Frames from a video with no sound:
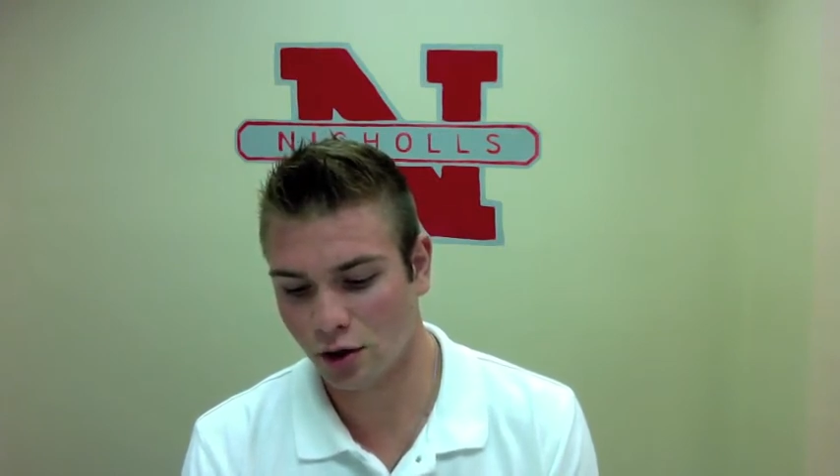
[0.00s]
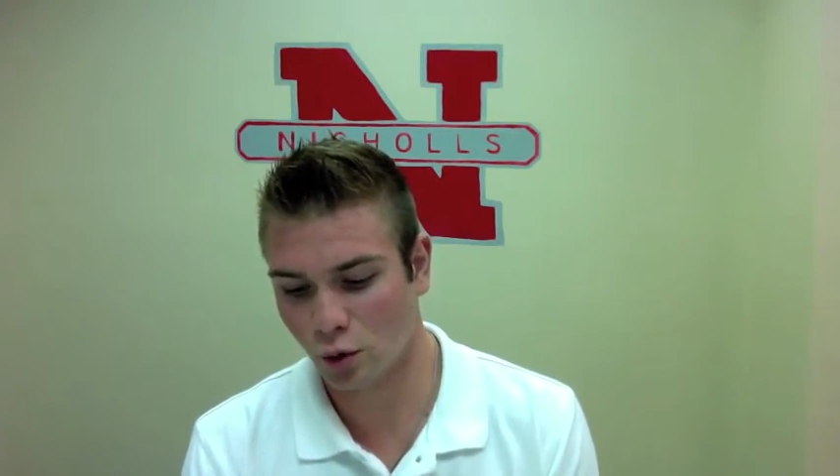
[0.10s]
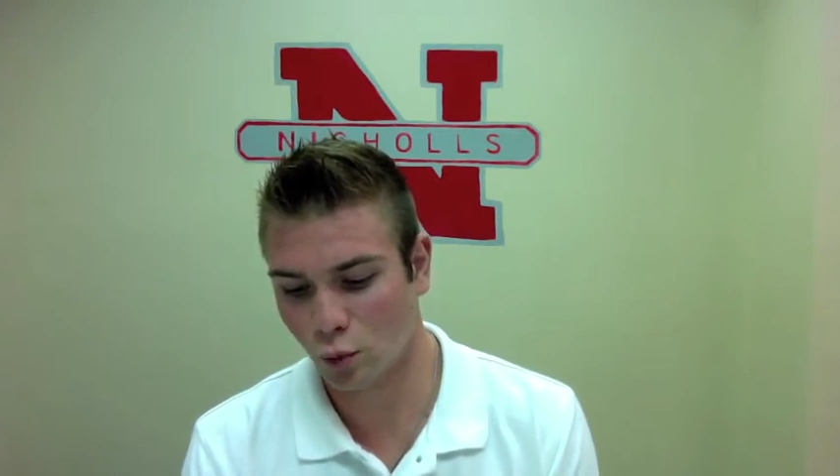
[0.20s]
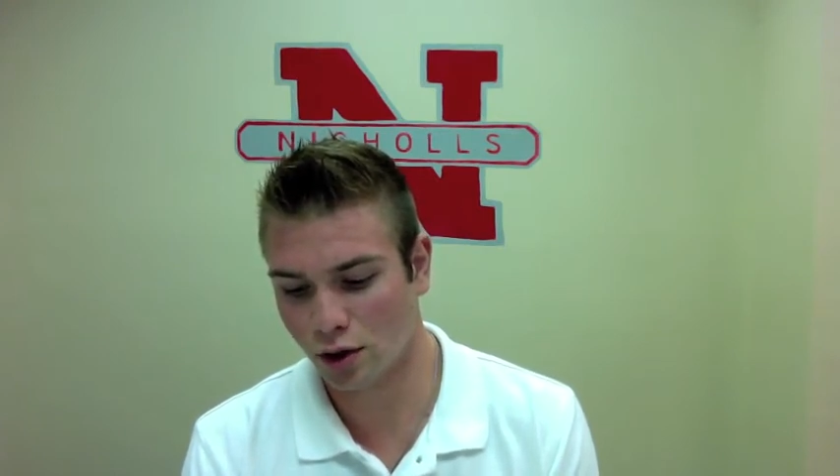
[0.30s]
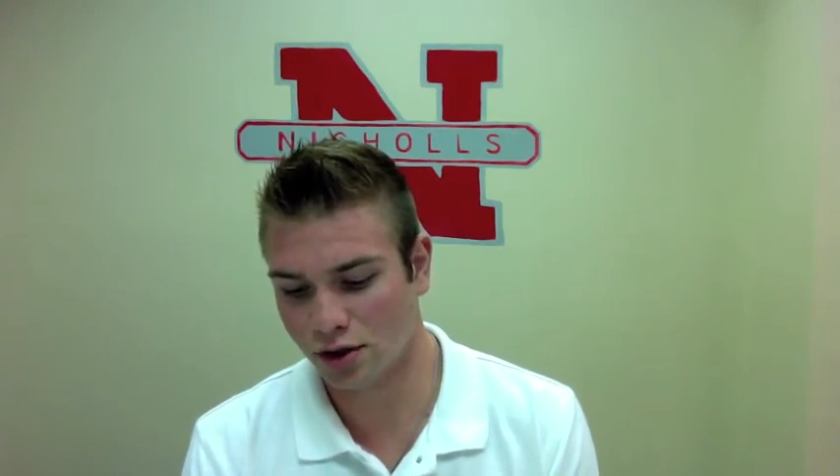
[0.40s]
the
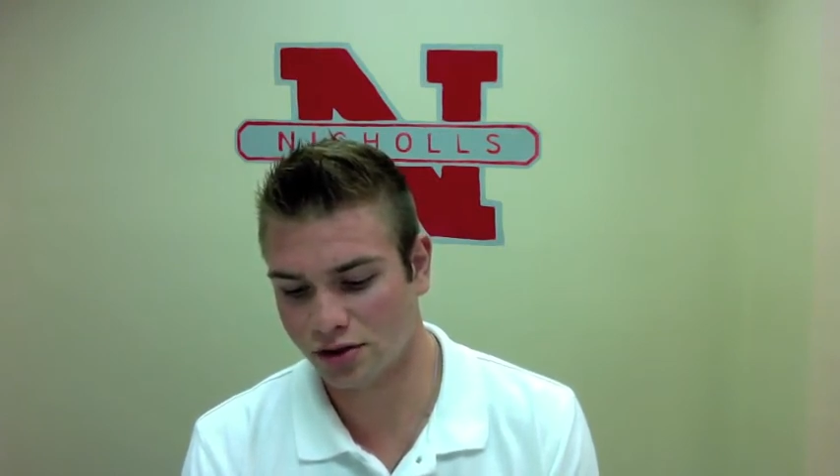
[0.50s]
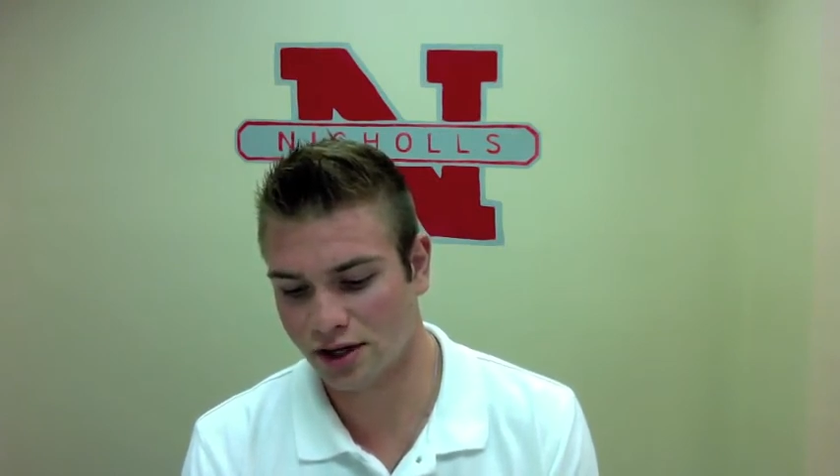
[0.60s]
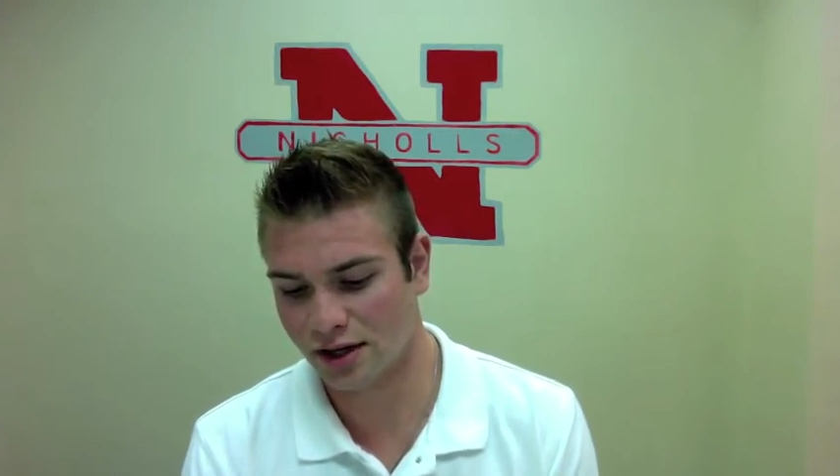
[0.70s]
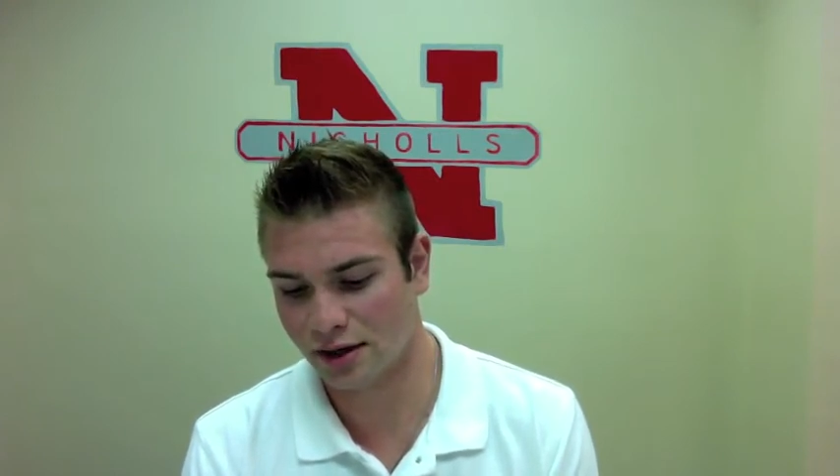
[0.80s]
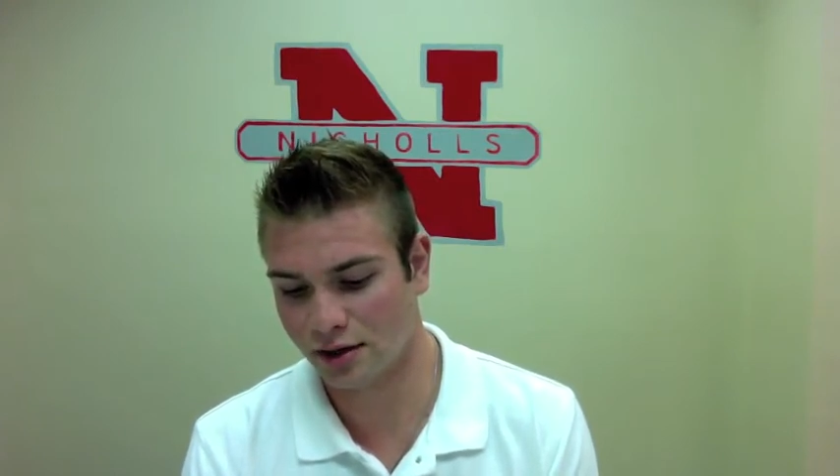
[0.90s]
wonders
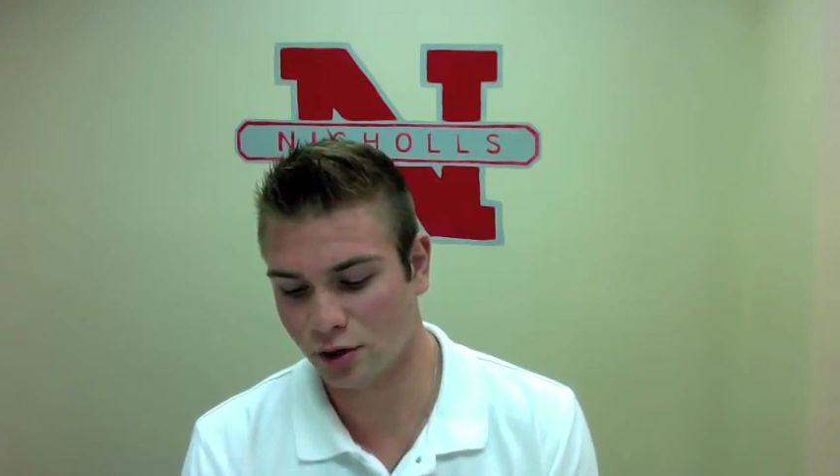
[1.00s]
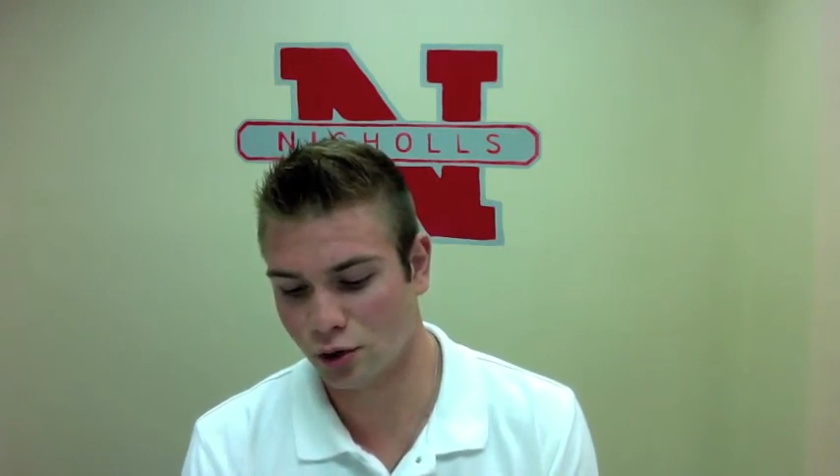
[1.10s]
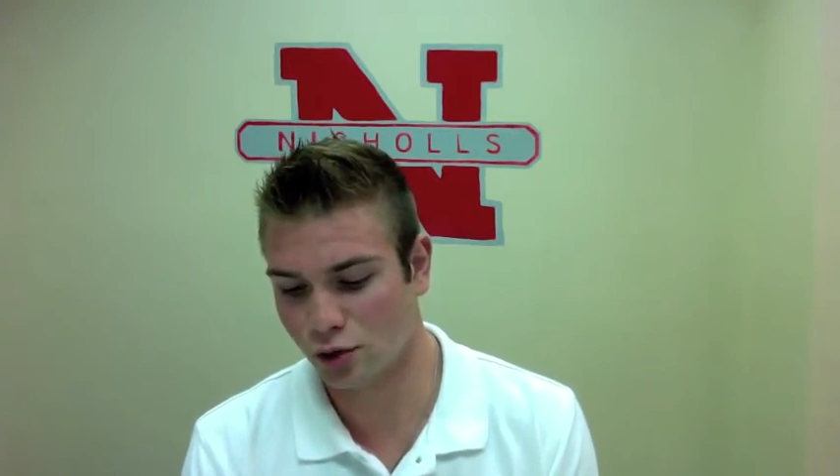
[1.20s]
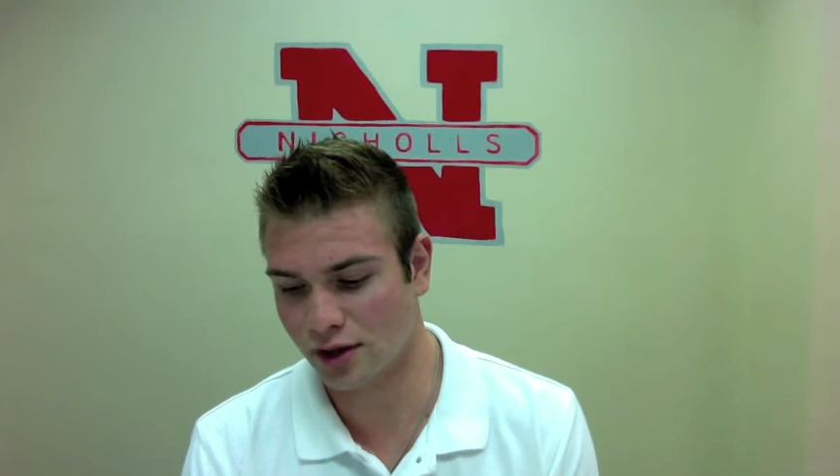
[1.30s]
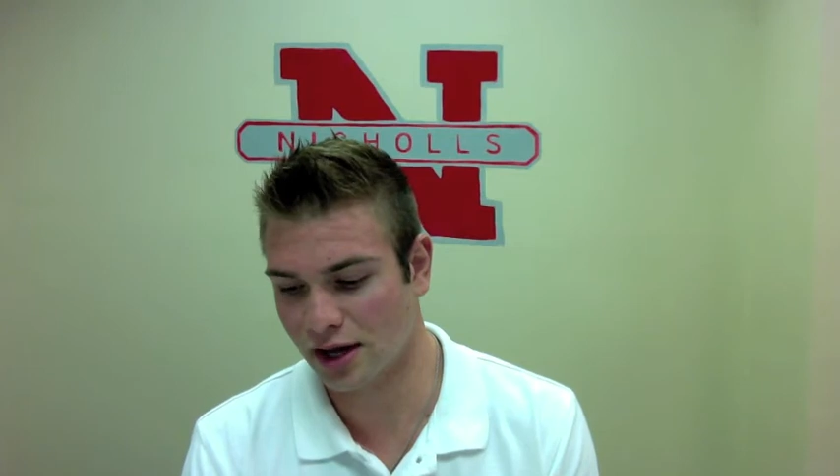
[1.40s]
that
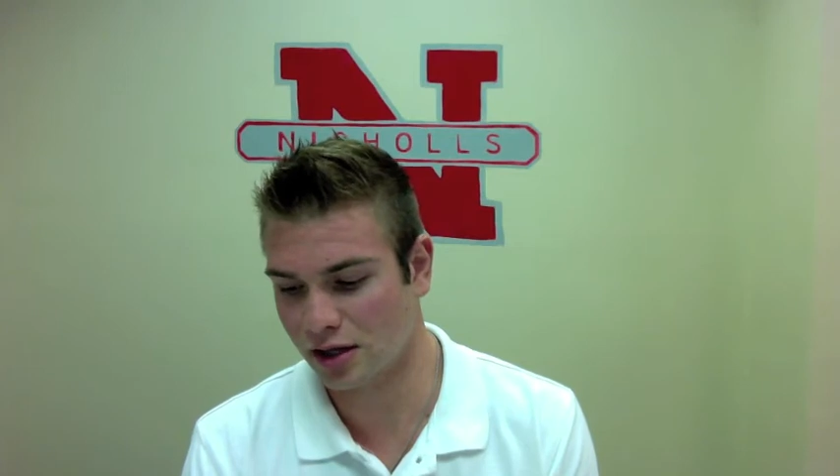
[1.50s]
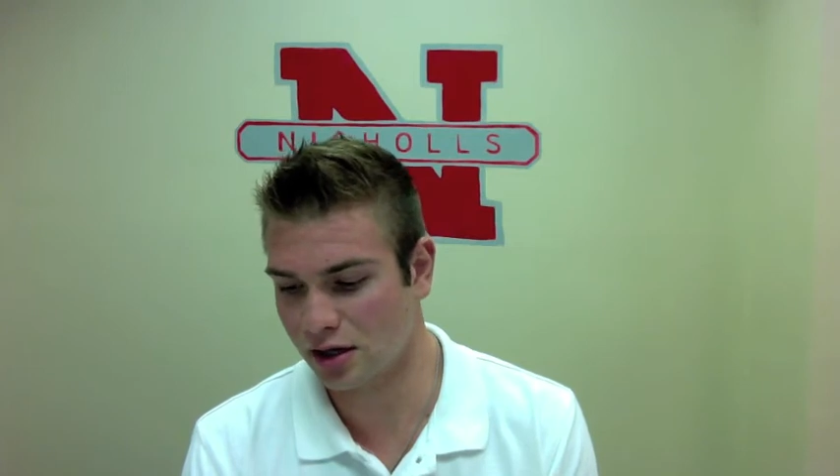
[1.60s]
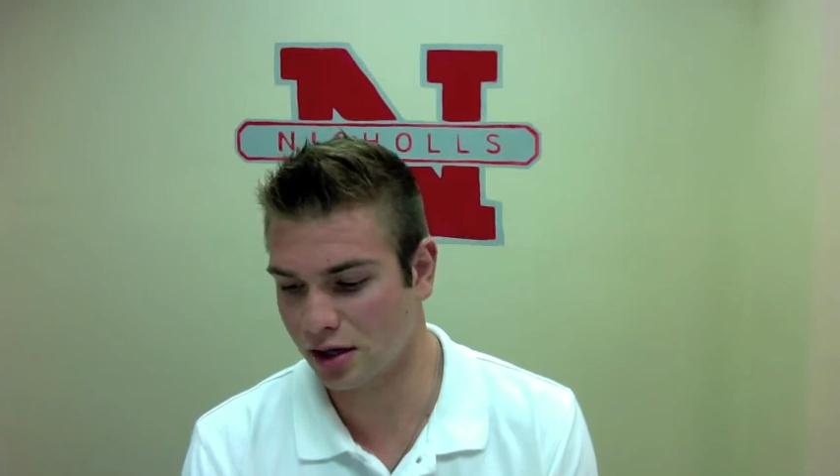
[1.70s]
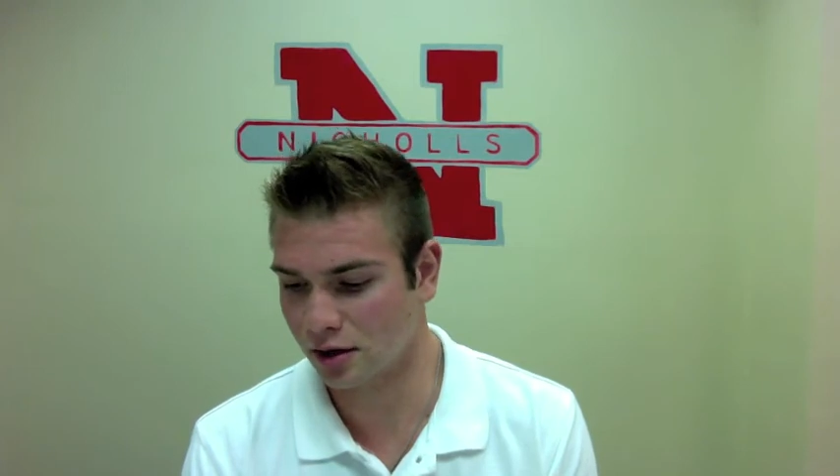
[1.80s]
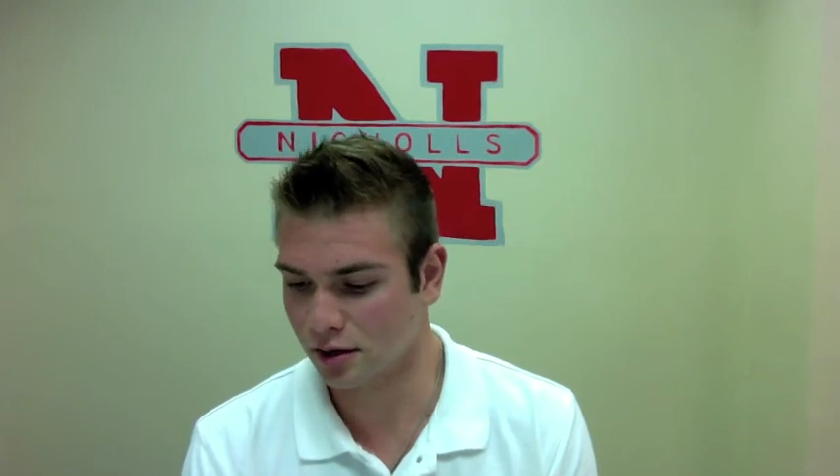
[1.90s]
grew that
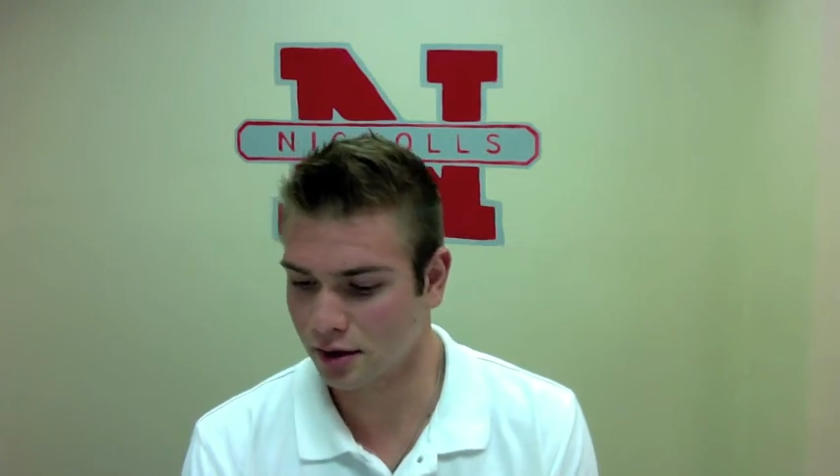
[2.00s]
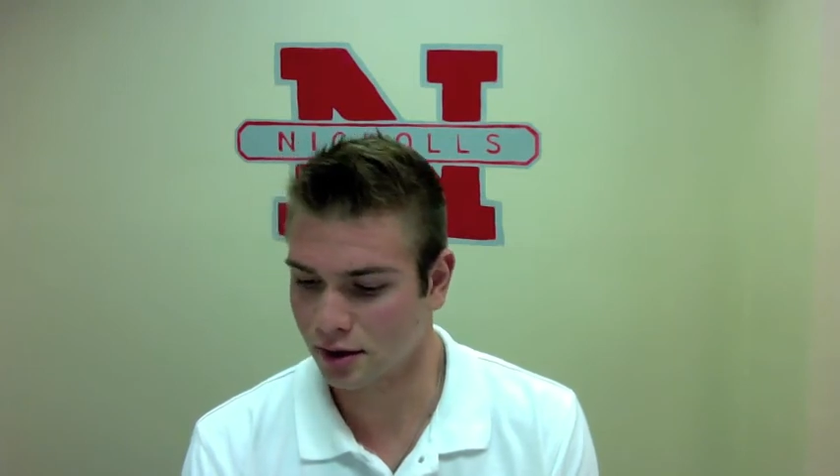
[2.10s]
year.